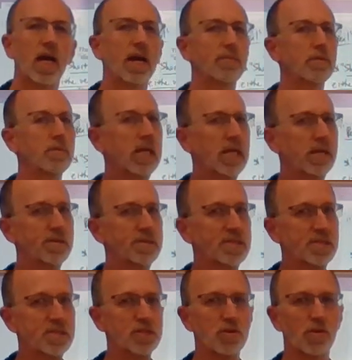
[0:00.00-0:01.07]
everybody
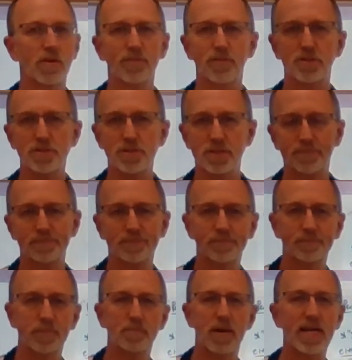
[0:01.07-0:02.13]
uses the short version,
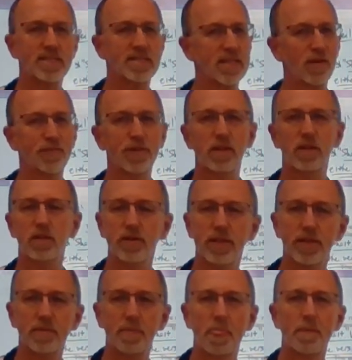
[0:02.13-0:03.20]
myself
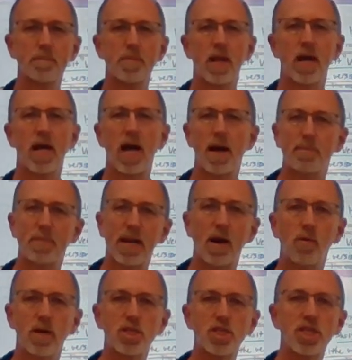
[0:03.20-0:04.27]
included. But I
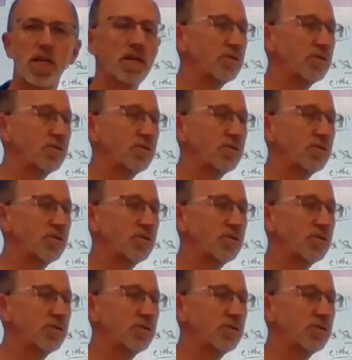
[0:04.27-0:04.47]
want you to